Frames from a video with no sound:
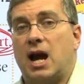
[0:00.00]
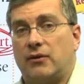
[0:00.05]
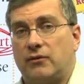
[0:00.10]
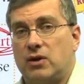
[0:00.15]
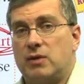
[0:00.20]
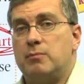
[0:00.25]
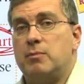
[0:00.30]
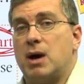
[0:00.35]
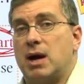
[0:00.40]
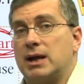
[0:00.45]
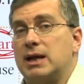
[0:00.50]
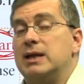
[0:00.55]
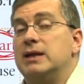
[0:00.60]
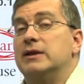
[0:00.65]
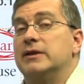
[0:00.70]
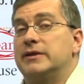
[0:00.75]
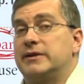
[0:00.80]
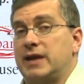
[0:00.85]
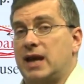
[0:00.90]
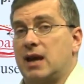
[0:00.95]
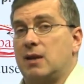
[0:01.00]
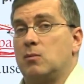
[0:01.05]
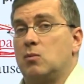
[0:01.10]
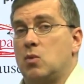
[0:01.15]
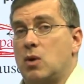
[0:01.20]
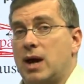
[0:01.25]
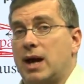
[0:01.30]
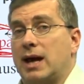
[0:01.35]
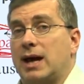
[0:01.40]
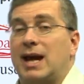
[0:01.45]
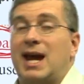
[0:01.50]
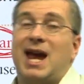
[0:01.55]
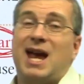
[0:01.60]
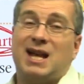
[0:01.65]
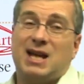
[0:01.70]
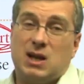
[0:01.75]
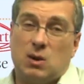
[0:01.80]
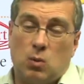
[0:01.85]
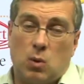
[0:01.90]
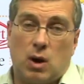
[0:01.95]
everybody the same way.
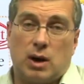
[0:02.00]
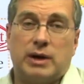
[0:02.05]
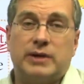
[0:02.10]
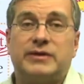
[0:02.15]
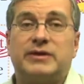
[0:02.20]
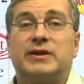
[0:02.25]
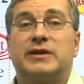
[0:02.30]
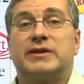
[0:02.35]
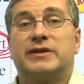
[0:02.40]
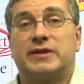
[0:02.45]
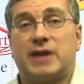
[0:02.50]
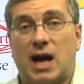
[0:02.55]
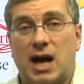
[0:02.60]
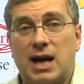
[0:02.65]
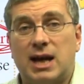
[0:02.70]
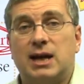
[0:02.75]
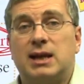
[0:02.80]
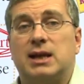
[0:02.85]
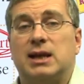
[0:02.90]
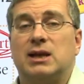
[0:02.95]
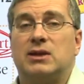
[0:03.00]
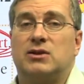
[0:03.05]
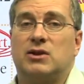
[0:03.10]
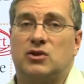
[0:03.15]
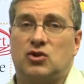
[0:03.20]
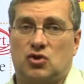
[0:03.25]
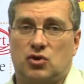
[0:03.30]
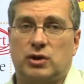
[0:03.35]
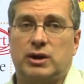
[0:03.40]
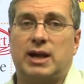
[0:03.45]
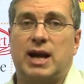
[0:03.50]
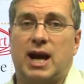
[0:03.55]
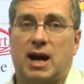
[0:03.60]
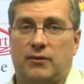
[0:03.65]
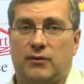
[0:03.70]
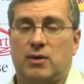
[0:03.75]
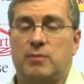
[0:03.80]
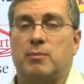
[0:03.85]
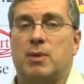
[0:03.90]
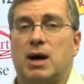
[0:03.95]
And he wanted society to treat
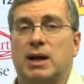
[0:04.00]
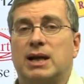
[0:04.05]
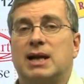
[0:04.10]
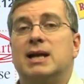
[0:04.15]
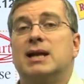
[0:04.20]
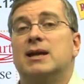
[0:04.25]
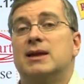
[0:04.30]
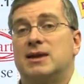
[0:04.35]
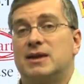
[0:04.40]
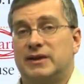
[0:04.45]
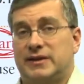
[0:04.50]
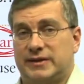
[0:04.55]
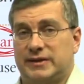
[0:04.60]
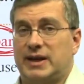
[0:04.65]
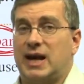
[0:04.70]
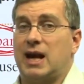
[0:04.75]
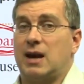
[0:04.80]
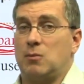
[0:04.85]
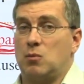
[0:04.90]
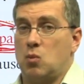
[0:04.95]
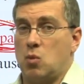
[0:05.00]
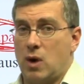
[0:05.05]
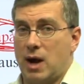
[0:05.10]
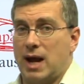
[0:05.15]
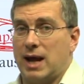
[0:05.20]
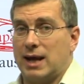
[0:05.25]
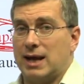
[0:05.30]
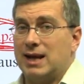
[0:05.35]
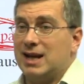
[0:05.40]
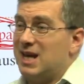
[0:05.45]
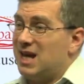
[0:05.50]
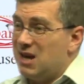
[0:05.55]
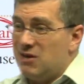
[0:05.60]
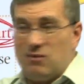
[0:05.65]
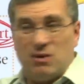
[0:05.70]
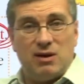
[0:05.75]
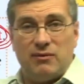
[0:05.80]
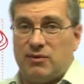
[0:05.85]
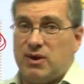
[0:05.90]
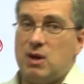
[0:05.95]
everybody the same way.
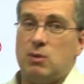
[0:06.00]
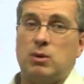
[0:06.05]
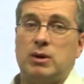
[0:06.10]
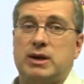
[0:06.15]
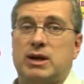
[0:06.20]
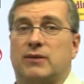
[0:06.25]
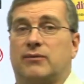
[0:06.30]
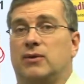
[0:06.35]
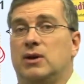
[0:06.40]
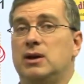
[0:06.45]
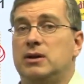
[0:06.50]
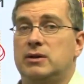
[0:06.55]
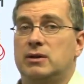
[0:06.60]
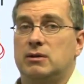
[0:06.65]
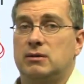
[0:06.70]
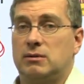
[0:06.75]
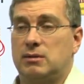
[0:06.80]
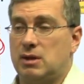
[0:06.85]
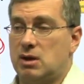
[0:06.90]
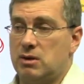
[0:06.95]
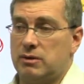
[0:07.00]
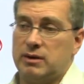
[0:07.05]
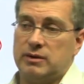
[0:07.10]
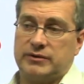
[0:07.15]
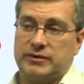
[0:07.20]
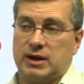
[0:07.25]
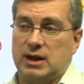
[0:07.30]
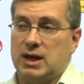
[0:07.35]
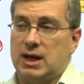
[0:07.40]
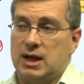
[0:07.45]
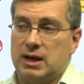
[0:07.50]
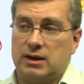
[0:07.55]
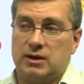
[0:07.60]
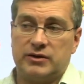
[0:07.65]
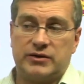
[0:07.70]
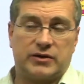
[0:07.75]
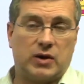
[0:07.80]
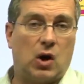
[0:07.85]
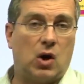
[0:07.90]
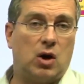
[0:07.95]
Even if they were different. You know,
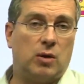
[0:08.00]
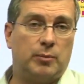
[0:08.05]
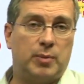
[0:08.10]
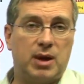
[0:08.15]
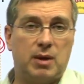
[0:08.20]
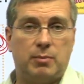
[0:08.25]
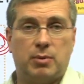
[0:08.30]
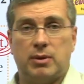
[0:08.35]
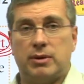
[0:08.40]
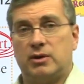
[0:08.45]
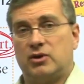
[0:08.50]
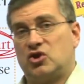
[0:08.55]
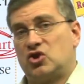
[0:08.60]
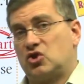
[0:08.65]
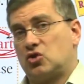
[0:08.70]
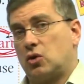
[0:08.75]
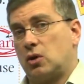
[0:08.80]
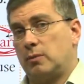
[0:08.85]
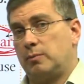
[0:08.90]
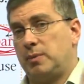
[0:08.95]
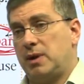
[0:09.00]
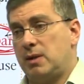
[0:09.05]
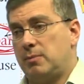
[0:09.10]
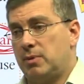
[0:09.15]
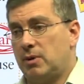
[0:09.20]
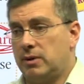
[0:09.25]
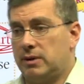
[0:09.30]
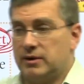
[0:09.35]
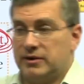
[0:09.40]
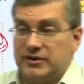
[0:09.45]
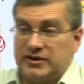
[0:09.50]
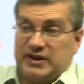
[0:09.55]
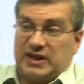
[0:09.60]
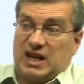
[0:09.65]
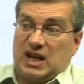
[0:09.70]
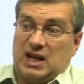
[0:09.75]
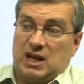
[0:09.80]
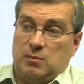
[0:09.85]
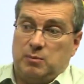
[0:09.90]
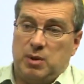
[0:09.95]
there's tall people, there's short people, there's
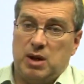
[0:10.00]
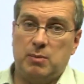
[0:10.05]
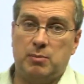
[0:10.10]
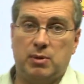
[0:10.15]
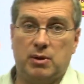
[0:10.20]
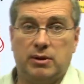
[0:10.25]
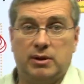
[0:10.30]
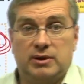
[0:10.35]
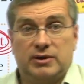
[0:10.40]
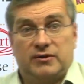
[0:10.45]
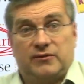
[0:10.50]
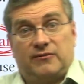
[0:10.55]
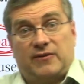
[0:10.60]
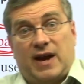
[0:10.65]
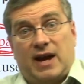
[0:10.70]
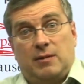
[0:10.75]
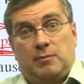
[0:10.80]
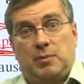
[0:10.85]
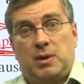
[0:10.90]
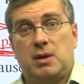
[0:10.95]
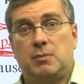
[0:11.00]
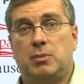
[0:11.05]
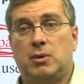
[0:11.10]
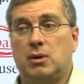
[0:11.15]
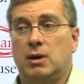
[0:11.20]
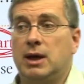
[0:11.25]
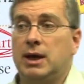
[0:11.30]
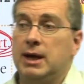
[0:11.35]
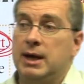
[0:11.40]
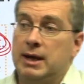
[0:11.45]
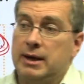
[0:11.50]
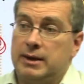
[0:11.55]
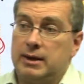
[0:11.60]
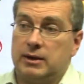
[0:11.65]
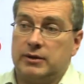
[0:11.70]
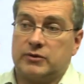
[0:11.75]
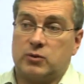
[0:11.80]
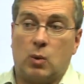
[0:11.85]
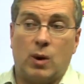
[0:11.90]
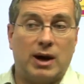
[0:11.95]
skinny people, there's fat people,
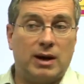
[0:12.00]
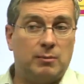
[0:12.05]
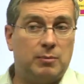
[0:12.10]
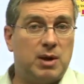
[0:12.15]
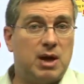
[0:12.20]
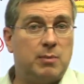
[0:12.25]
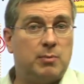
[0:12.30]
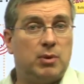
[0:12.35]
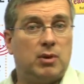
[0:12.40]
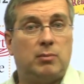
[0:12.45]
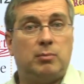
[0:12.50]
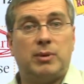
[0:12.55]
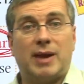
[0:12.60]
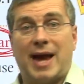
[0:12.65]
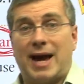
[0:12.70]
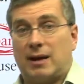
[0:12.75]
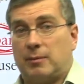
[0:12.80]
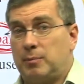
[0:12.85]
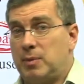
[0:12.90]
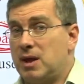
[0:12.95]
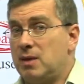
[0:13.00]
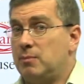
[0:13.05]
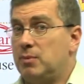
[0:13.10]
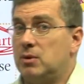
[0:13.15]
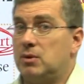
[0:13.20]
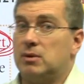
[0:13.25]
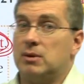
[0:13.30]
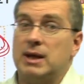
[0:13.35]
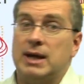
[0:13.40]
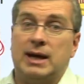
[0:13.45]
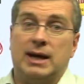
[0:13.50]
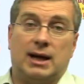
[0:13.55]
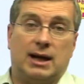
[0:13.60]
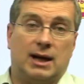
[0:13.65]
there's white people, black people,